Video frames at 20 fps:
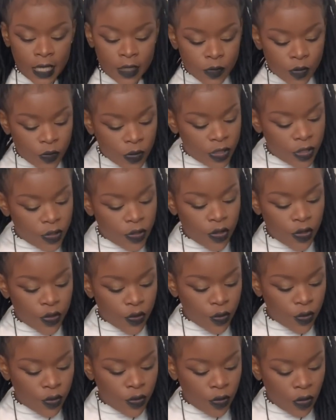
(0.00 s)
Swati
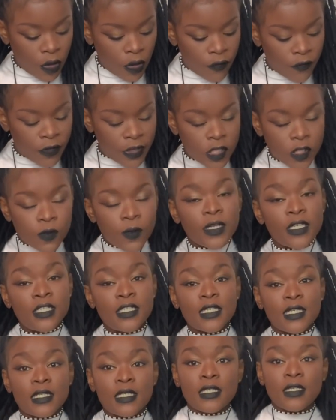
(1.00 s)
III of
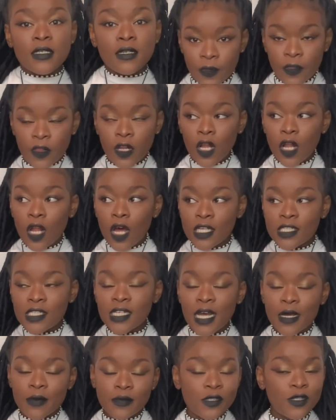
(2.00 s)
Eswatini, the last
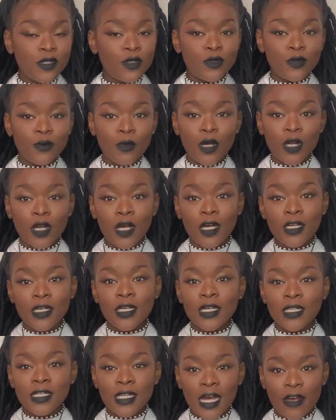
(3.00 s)
absolute monarch
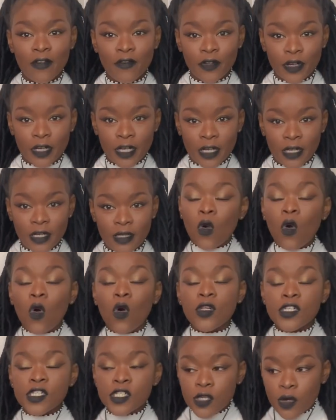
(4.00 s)
in Africa,
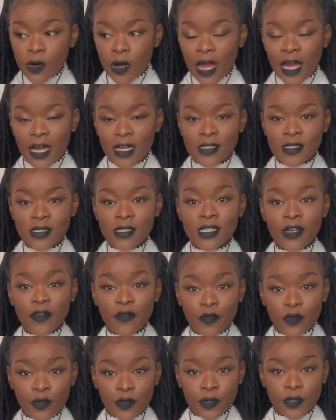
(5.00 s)
also has
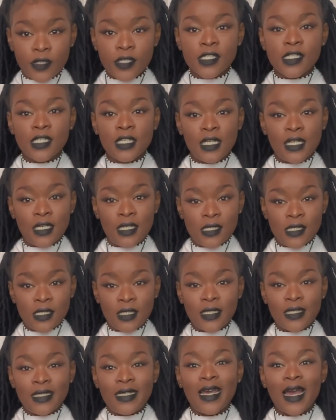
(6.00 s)
several seers,
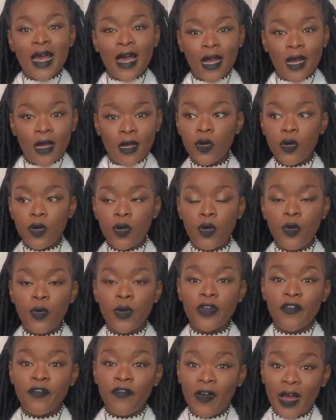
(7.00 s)
Dinyanga, who
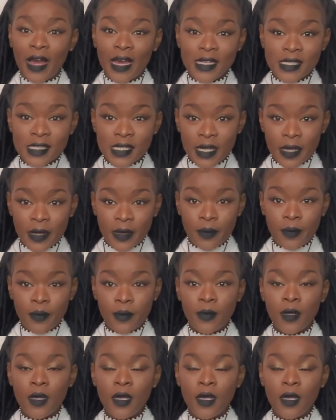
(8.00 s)
advise him,